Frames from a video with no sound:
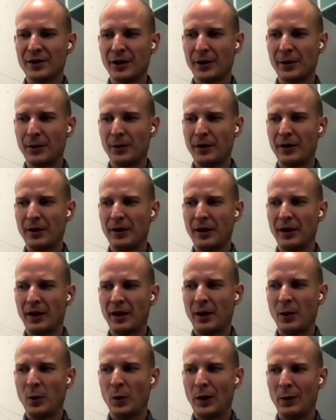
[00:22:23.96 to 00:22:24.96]
So
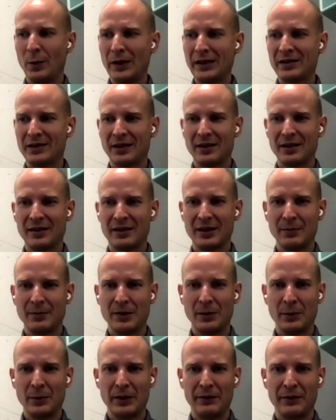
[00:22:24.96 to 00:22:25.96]
when we started
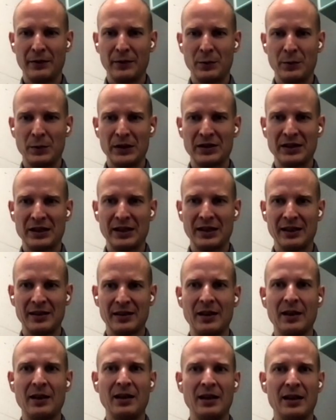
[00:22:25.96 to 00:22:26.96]
Tibber, we, we said
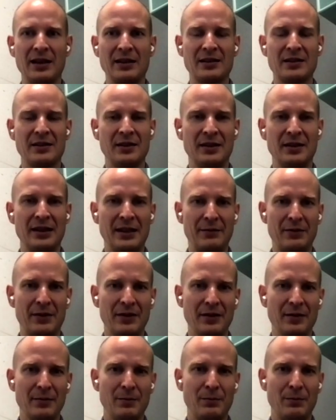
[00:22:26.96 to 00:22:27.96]
that let's
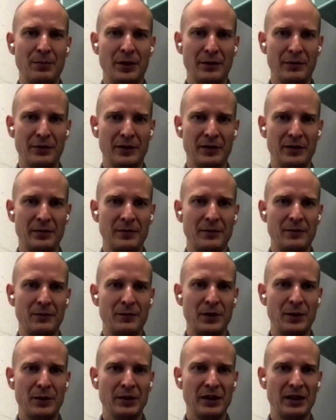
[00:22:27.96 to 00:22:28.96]
never profit
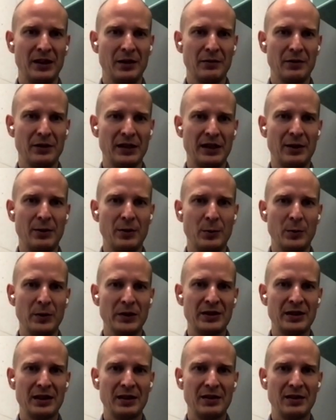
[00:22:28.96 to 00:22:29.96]
from the kilowatt hour
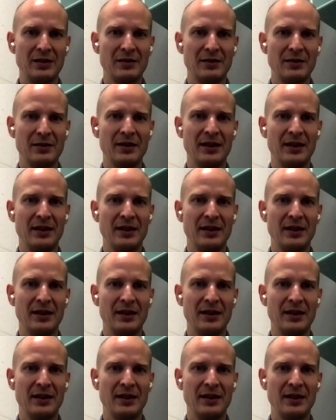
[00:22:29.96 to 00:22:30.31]
we sell,